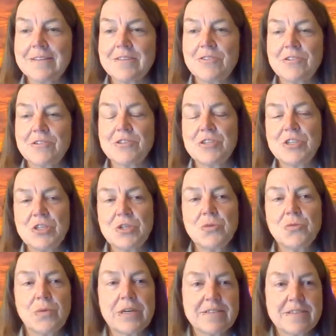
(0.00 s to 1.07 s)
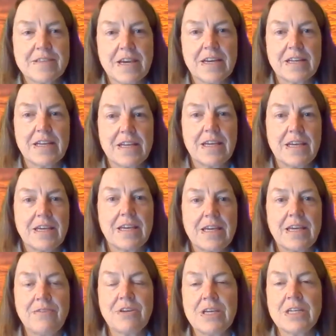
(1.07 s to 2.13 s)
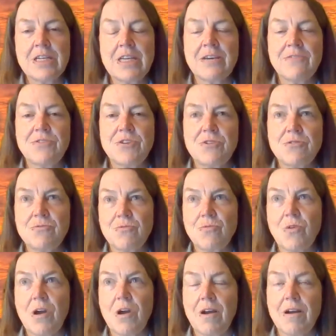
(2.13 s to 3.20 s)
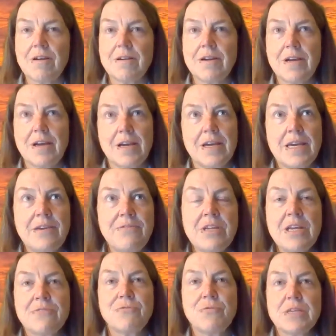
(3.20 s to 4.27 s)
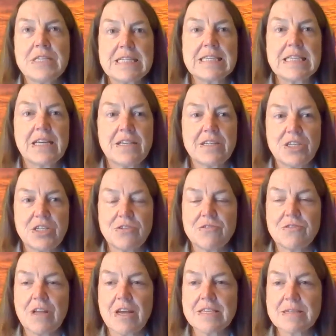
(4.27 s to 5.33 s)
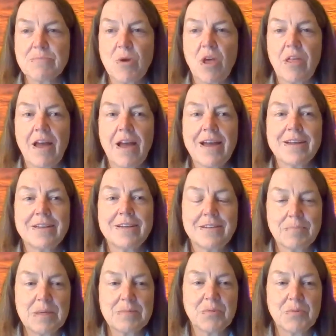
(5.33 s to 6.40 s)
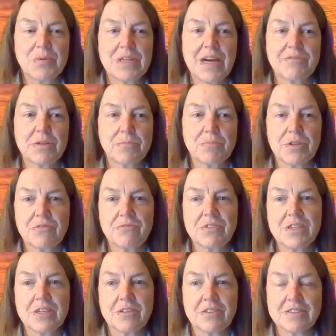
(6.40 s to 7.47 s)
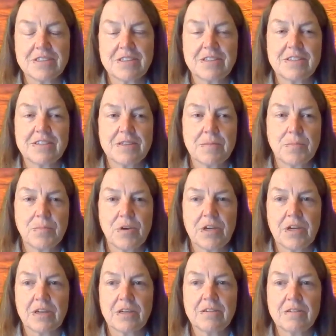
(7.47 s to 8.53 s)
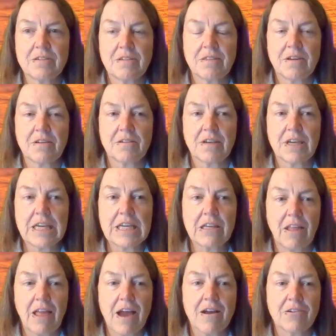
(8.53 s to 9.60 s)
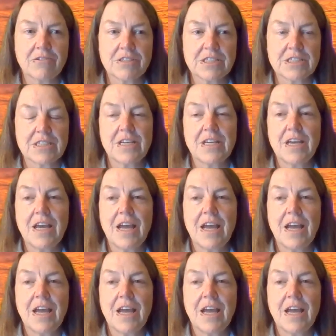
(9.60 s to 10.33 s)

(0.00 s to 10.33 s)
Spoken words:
concerns too was that even if we decided to do a small hunt, people would have to bring vehicles in to bring their kill out.